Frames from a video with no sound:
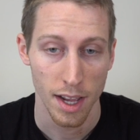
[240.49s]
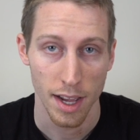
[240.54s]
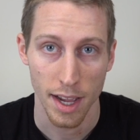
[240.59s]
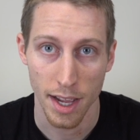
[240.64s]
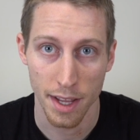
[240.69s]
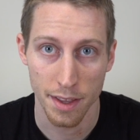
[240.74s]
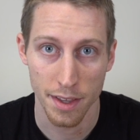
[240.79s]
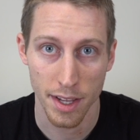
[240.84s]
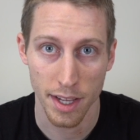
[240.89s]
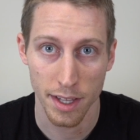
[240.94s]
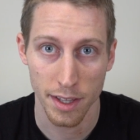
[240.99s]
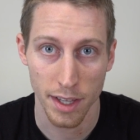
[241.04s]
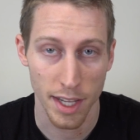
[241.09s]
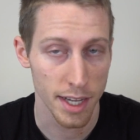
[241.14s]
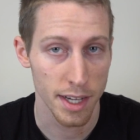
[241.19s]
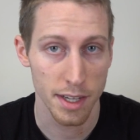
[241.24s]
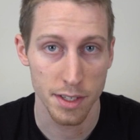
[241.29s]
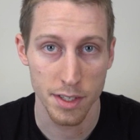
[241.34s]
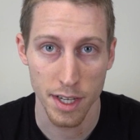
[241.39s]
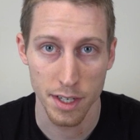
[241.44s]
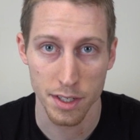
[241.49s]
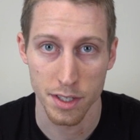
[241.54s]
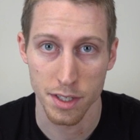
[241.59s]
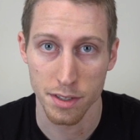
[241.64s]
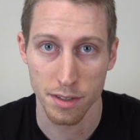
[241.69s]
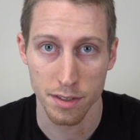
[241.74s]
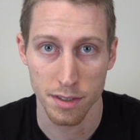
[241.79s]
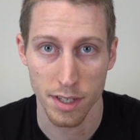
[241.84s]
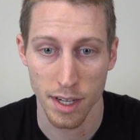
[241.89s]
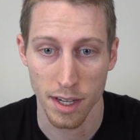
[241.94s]
And then, like I said,
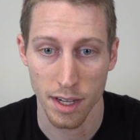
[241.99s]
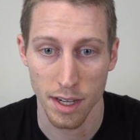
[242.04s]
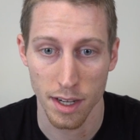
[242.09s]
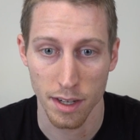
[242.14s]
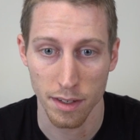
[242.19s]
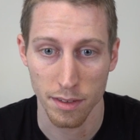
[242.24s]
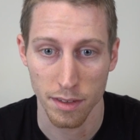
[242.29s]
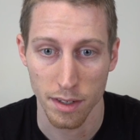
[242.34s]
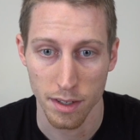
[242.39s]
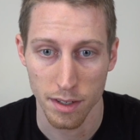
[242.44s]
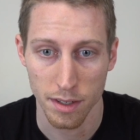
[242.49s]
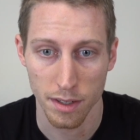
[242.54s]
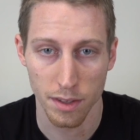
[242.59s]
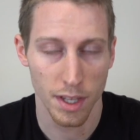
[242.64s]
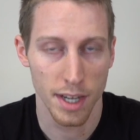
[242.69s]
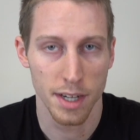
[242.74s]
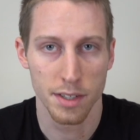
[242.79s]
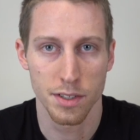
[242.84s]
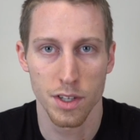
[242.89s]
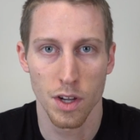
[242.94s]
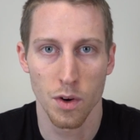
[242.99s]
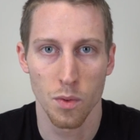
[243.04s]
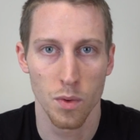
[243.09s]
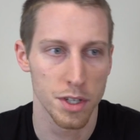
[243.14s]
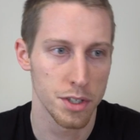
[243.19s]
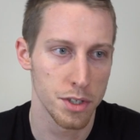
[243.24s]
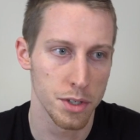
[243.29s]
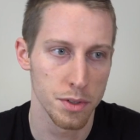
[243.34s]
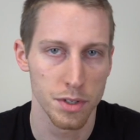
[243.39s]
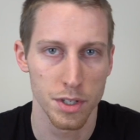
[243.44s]
just let us know
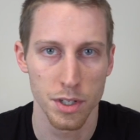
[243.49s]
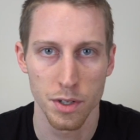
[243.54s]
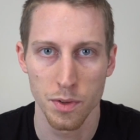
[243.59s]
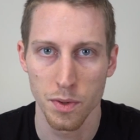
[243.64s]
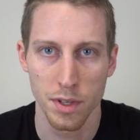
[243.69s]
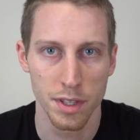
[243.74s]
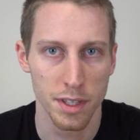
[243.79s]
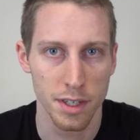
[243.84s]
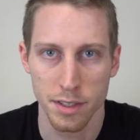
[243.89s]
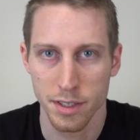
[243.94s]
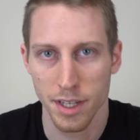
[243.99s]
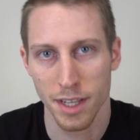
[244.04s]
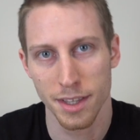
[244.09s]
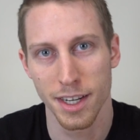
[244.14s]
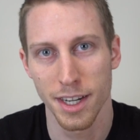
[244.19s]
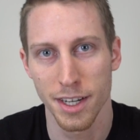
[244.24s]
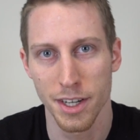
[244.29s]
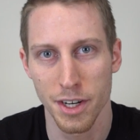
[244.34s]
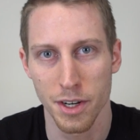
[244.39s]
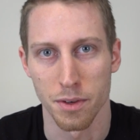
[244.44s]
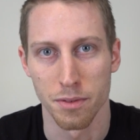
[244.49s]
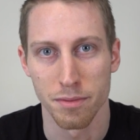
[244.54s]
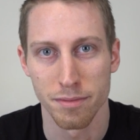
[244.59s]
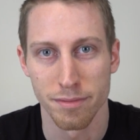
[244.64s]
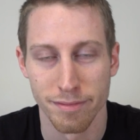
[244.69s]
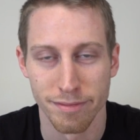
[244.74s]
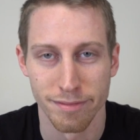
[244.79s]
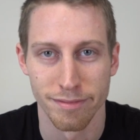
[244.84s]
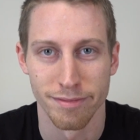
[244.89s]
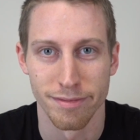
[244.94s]
what you do when there's nothing to do.
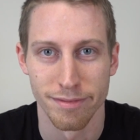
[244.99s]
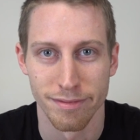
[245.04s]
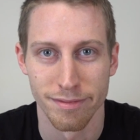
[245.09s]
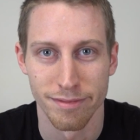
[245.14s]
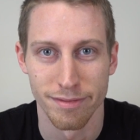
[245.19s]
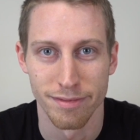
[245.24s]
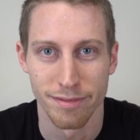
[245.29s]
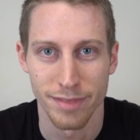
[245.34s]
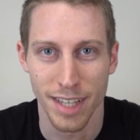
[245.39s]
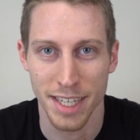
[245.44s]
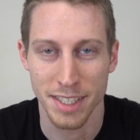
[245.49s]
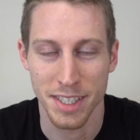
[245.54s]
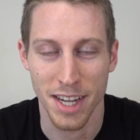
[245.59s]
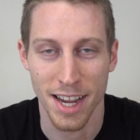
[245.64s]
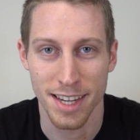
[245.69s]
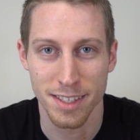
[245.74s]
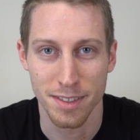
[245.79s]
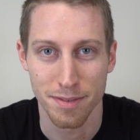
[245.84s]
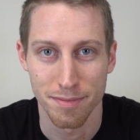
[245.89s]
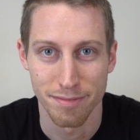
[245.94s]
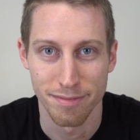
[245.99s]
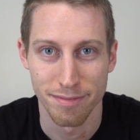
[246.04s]
Thanks, guys.